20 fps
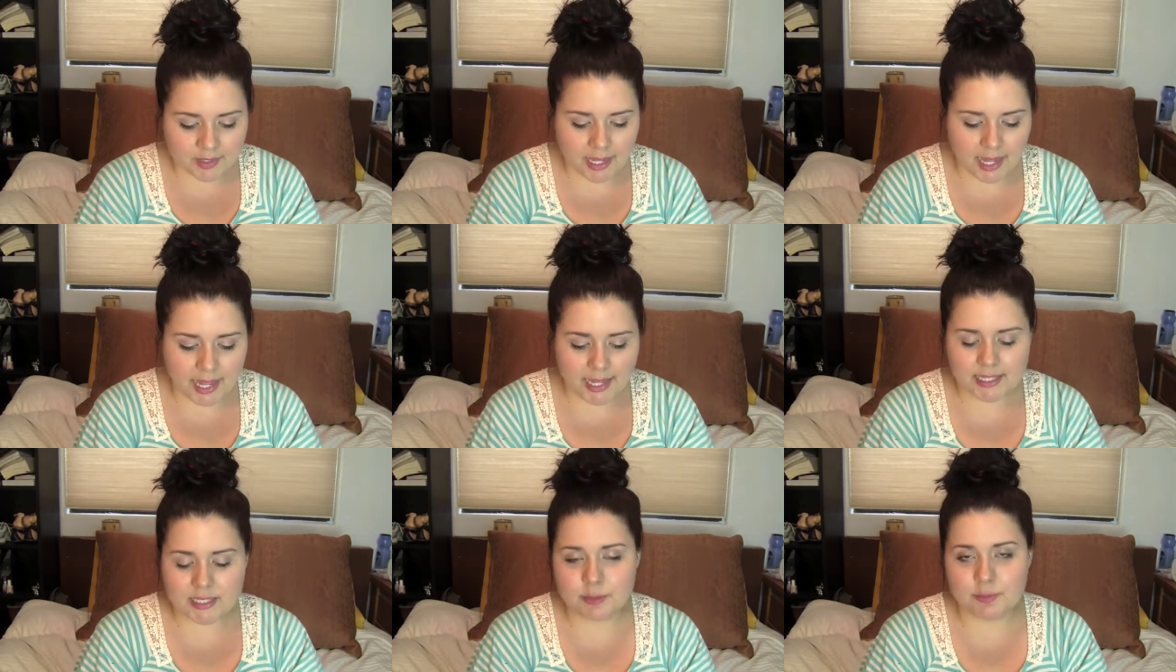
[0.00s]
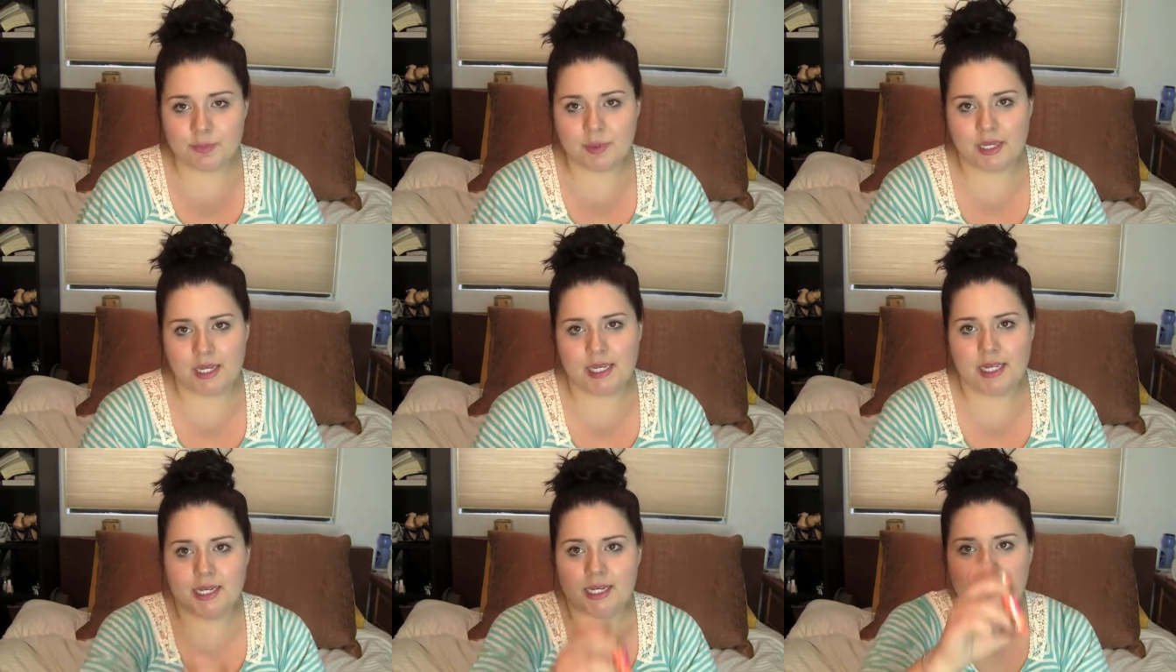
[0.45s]
has
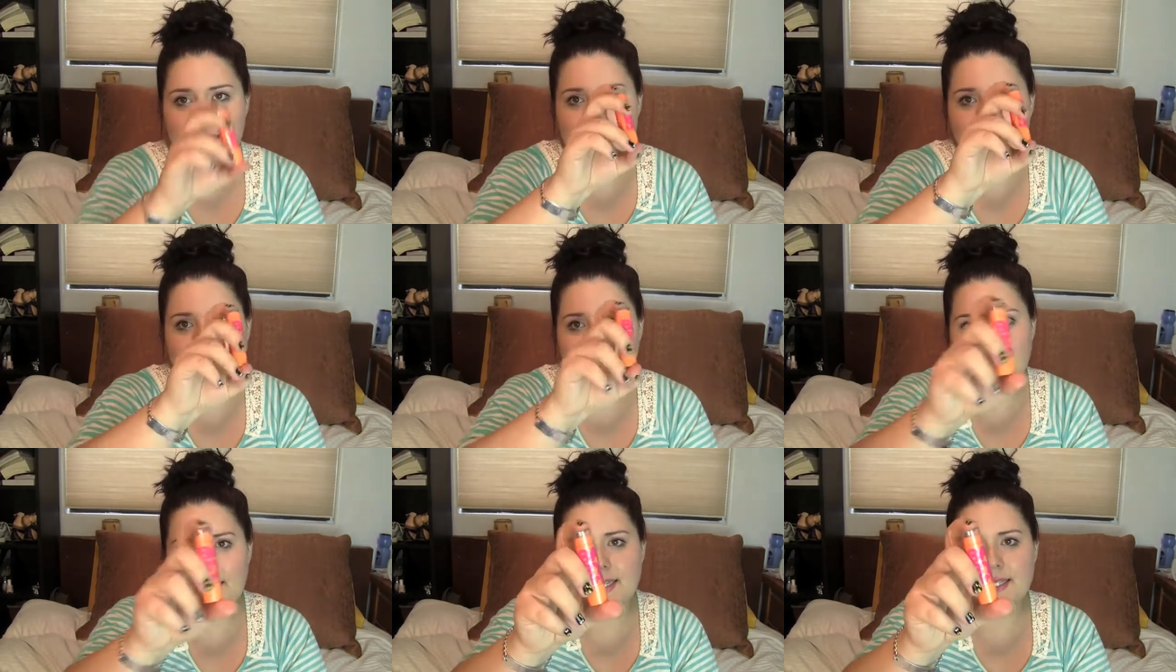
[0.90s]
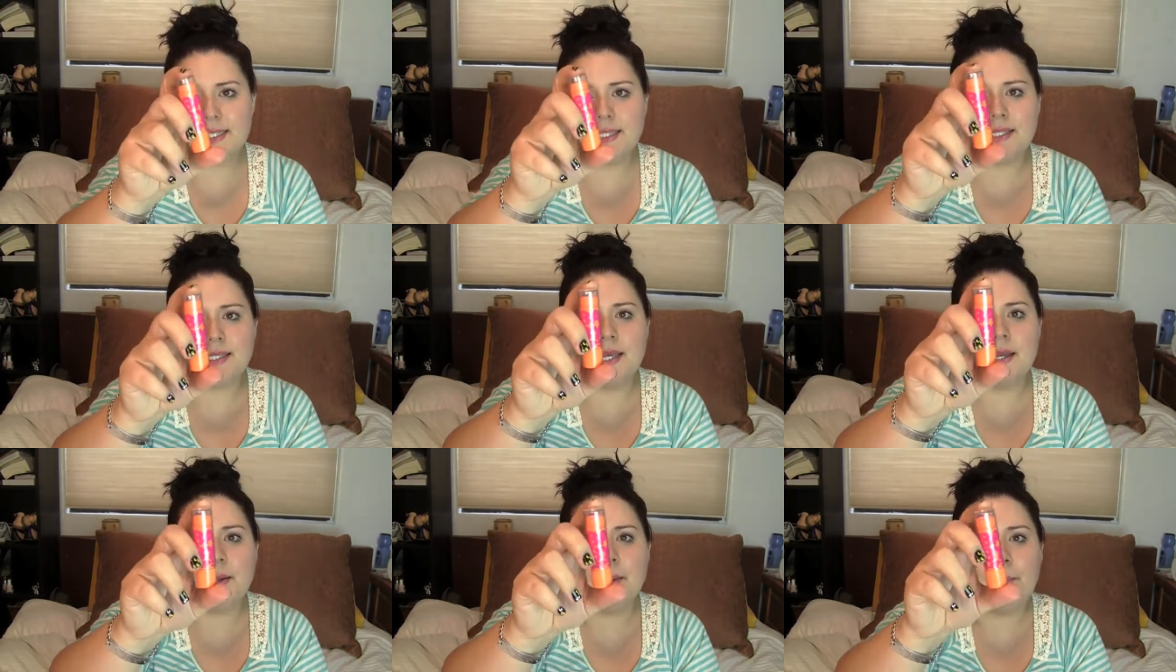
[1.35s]
been
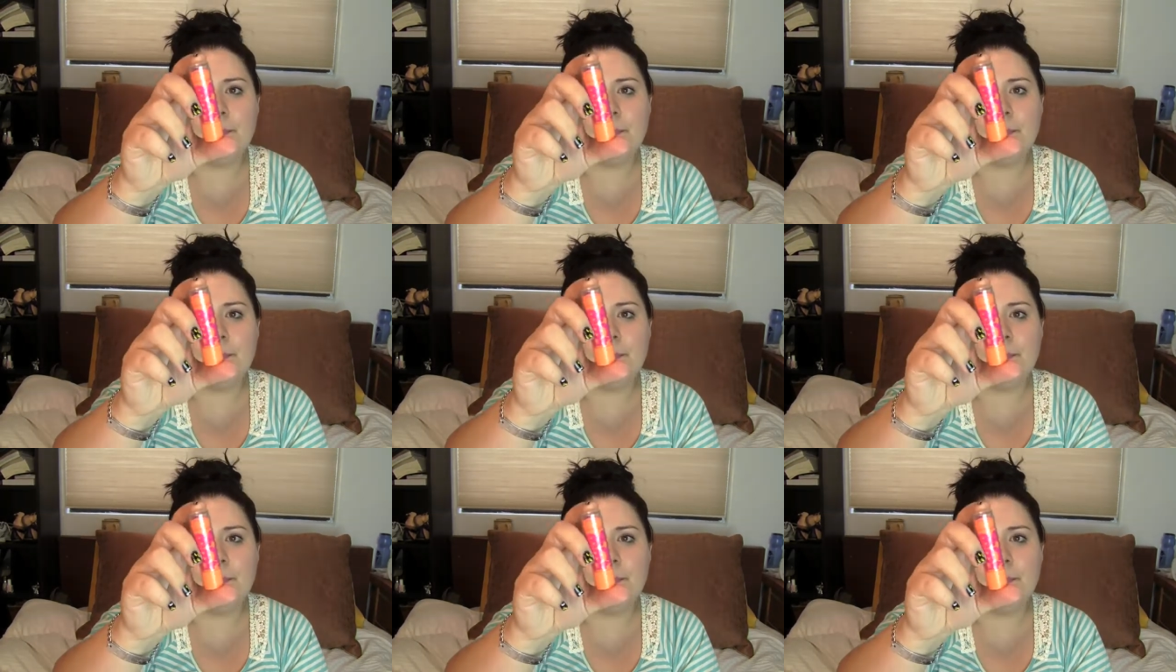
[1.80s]
this